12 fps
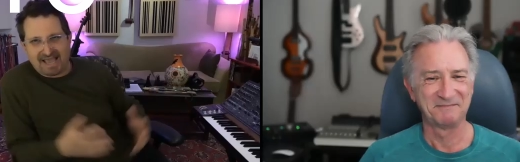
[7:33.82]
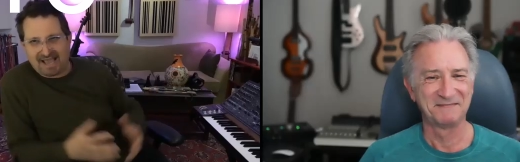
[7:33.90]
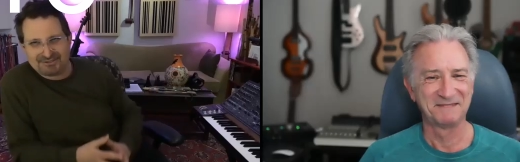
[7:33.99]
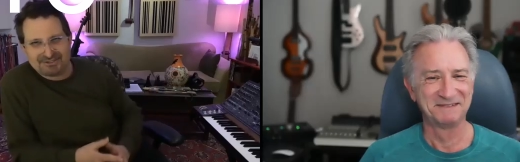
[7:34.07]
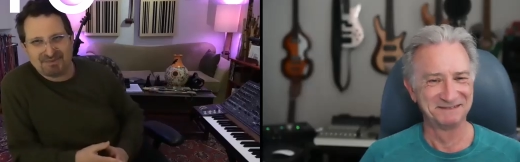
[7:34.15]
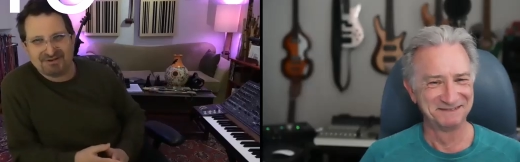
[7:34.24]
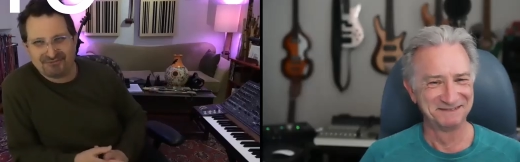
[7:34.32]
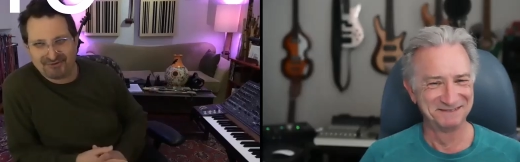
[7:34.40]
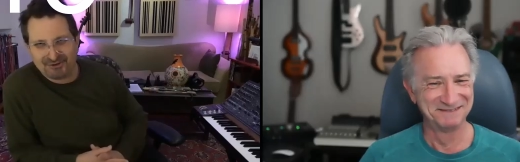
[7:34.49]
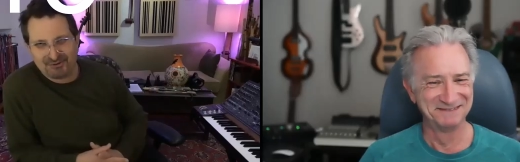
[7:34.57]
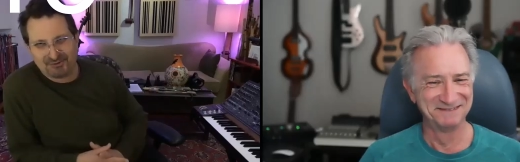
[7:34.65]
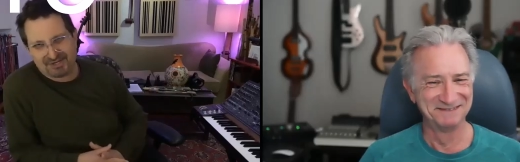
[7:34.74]
Speaker 1: how's it been for
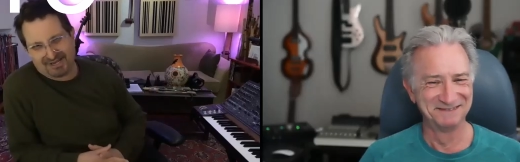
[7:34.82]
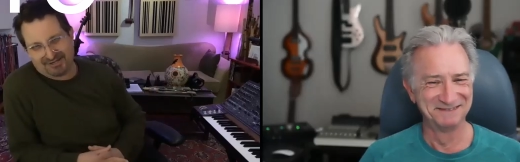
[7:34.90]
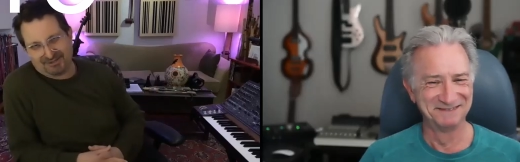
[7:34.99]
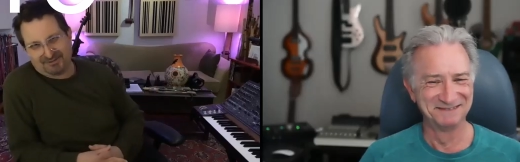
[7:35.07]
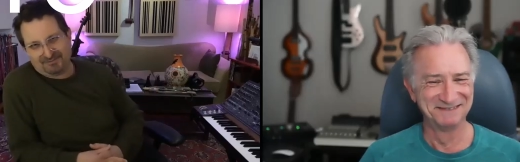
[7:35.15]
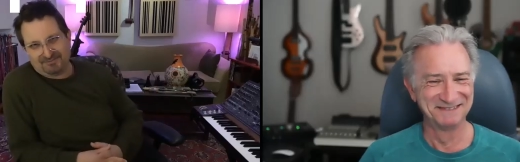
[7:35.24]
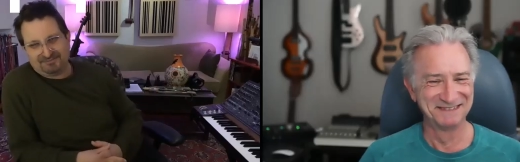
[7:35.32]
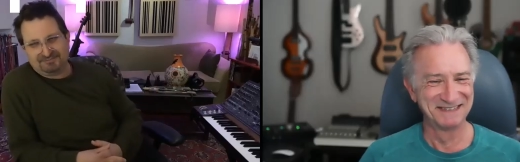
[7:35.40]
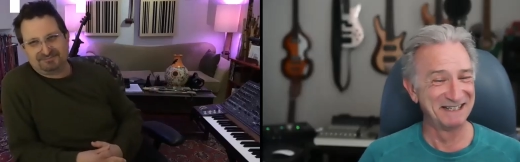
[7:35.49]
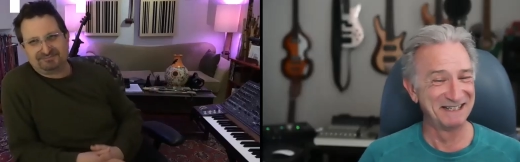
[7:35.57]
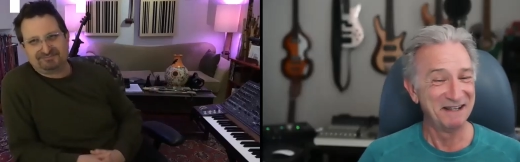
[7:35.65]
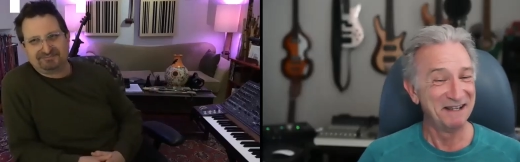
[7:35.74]
you, Daniel?
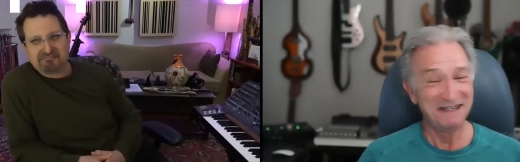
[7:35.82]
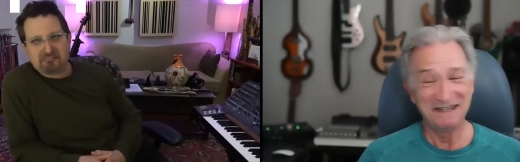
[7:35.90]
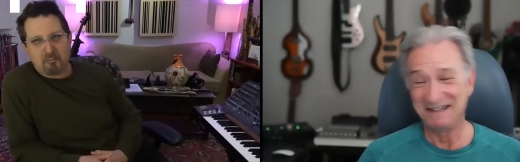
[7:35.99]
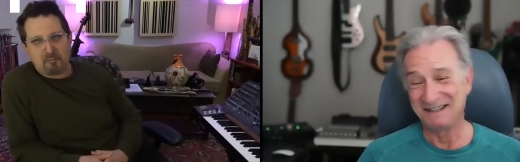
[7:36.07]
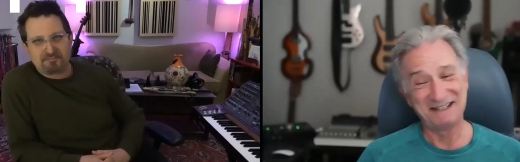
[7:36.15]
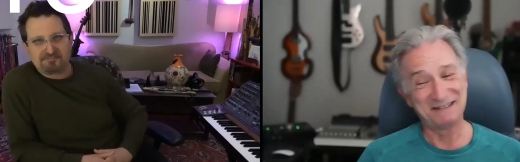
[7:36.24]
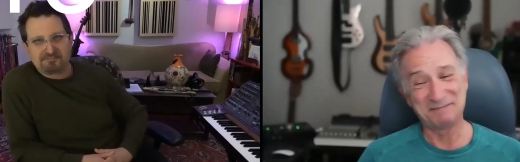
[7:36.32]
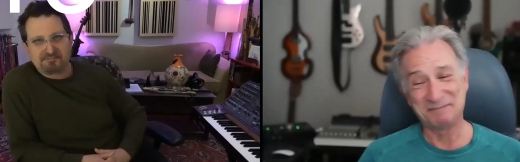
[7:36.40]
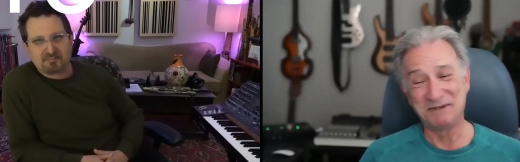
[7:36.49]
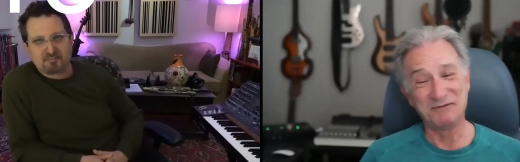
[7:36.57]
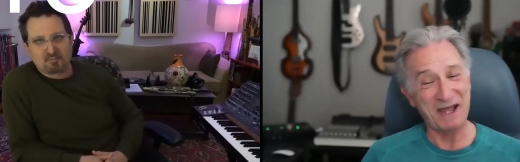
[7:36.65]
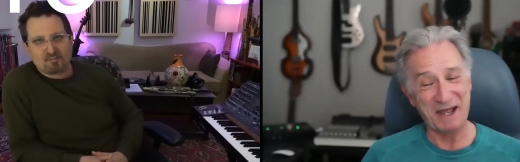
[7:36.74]
Speaker 2: It's been
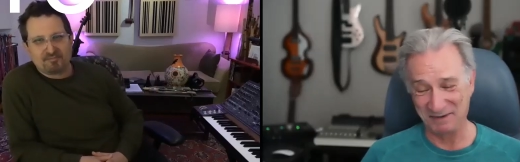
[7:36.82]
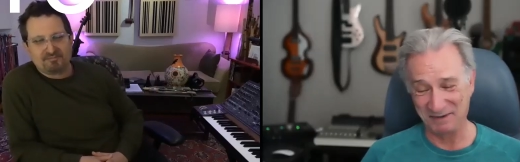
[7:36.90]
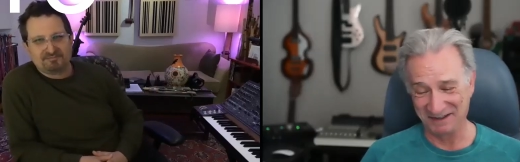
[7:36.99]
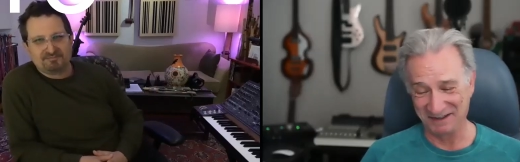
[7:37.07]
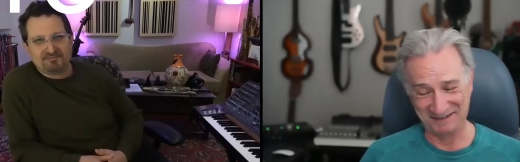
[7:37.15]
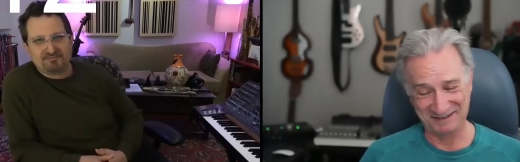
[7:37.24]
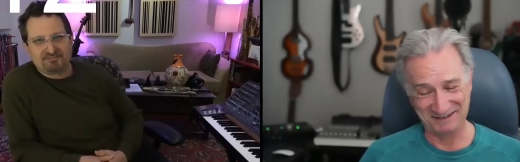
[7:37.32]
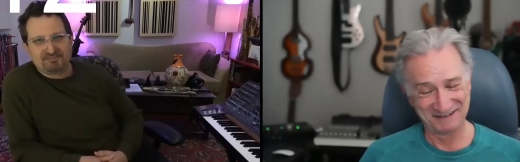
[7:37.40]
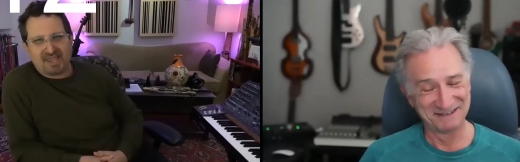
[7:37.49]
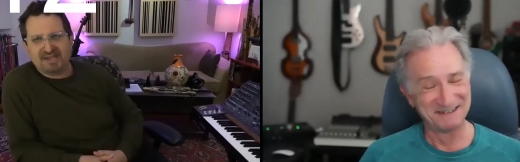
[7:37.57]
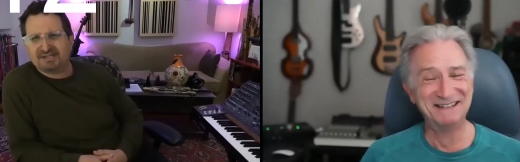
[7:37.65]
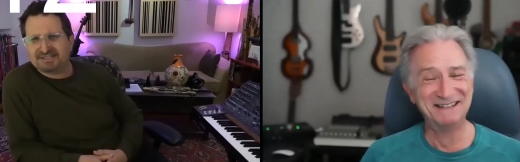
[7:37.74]
fabulous.
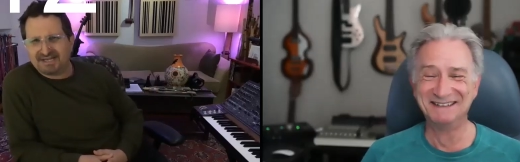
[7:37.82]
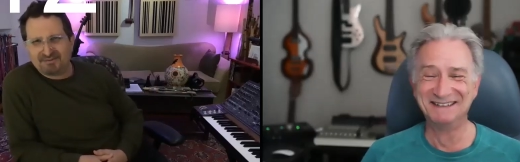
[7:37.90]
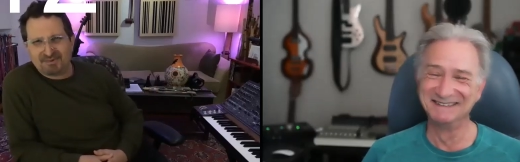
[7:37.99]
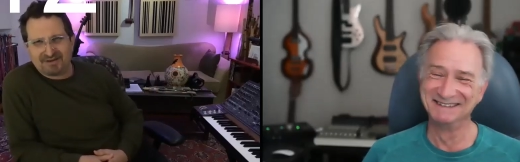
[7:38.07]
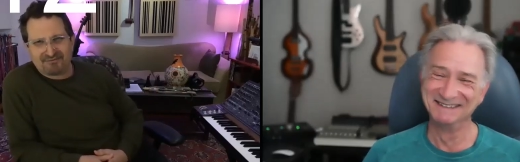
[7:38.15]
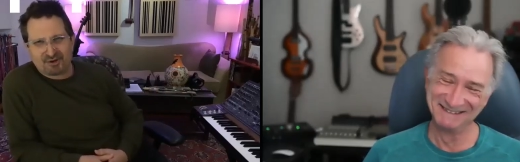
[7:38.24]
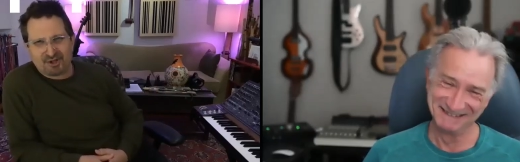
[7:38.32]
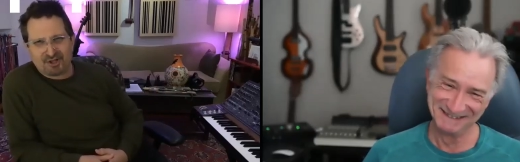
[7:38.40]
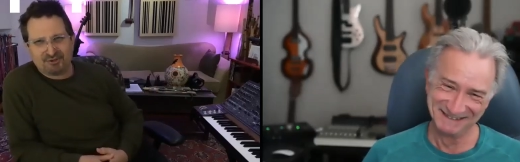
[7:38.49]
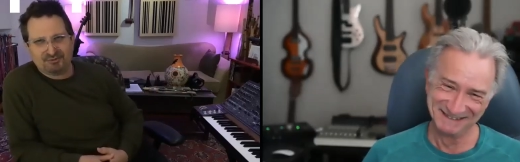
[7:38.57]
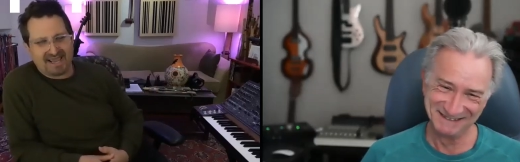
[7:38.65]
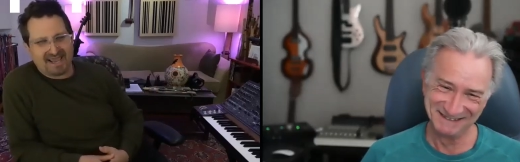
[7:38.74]
Speaker 1: And does anybody ever call
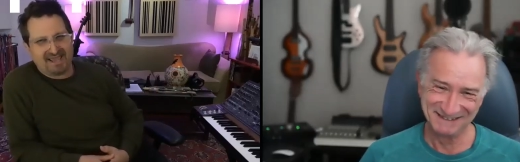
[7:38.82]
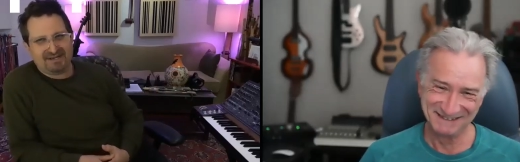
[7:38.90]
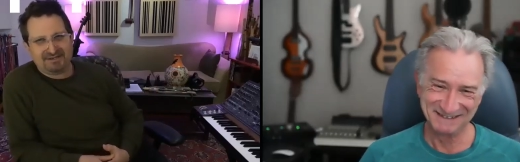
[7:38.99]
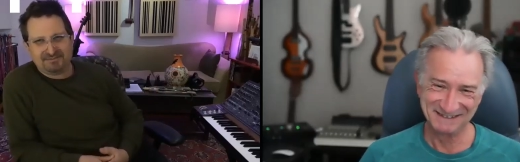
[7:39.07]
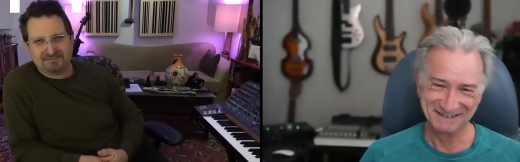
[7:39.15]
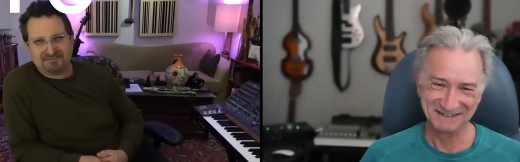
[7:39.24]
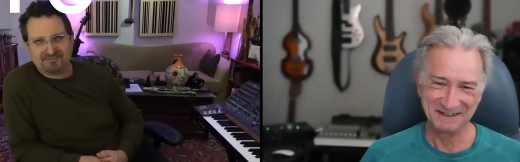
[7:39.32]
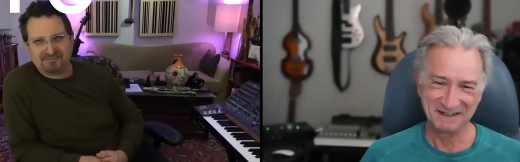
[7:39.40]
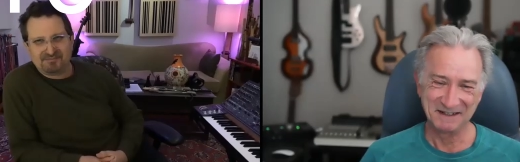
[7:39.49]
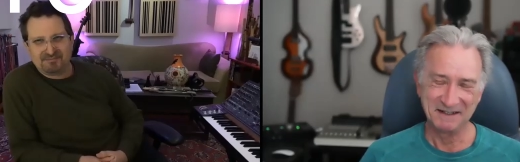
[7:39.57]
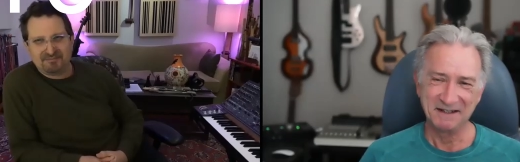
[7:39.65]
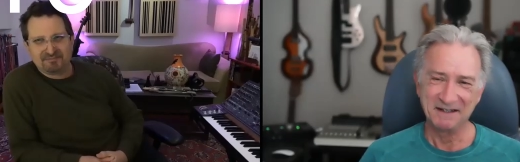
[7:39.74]
you Dan?
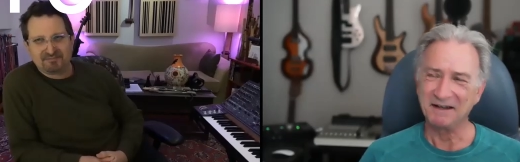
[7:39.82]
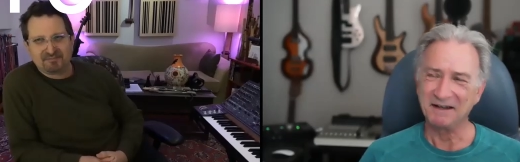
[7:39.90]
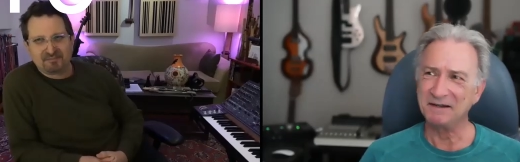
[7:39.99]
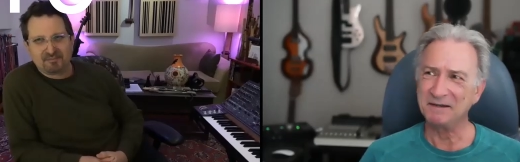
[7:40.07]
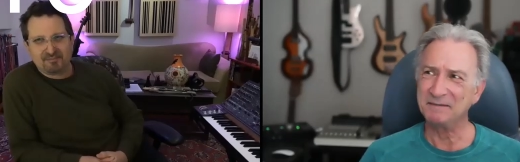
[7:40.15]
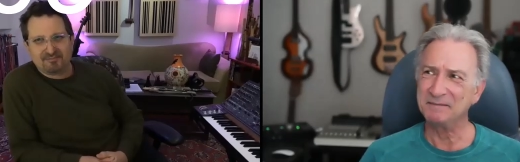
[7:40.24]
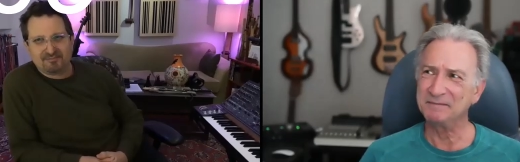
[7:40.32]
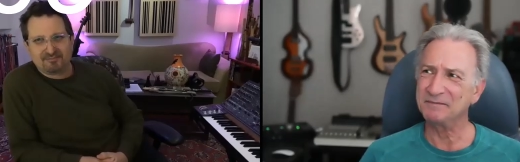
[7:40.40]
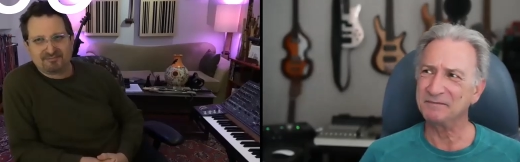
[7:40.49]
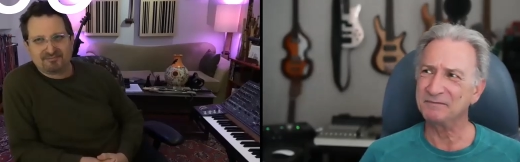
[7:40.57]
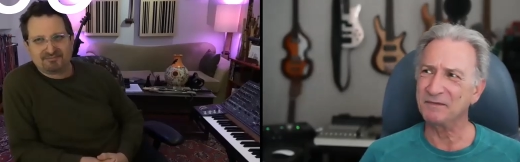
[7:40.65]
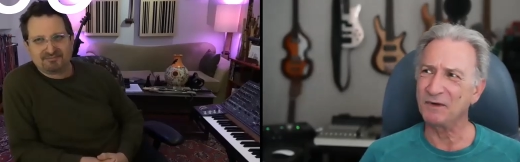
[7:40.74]
Speaker 2: Um,
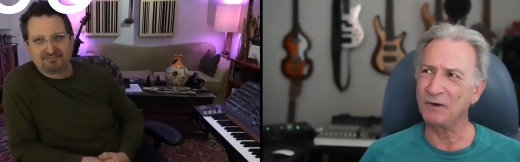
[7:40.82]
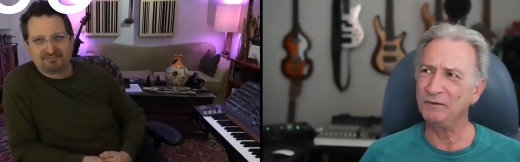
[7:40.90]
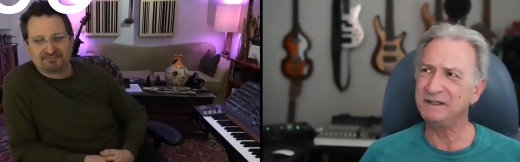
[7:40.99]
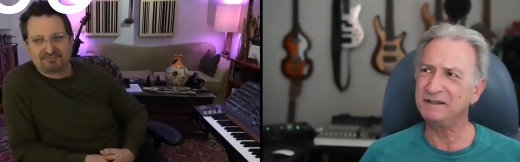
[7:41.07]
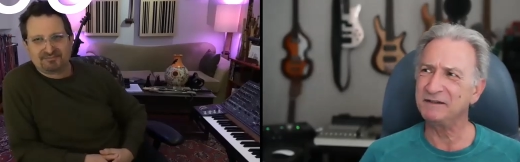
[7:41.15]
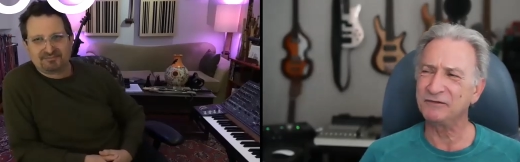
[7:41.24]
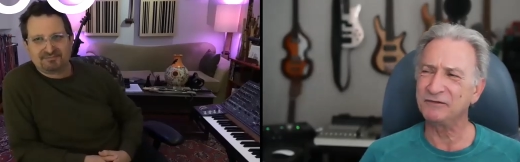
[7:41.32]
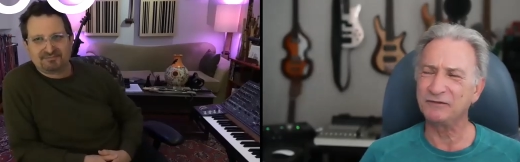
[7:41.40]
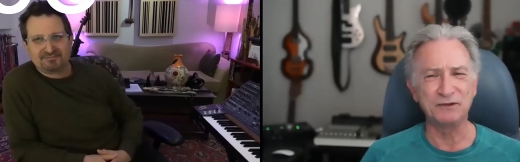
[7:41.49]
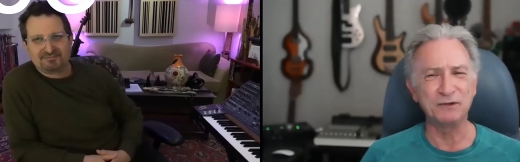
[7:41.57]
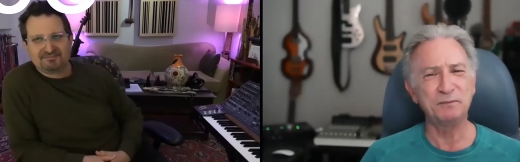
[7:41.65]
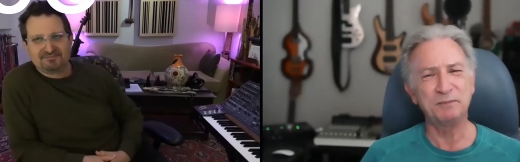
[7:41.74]
only a
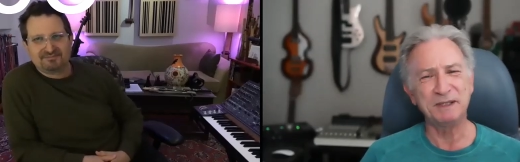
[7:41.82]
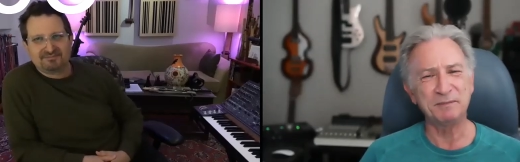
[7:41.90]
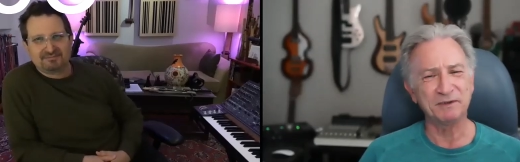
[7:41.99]
few people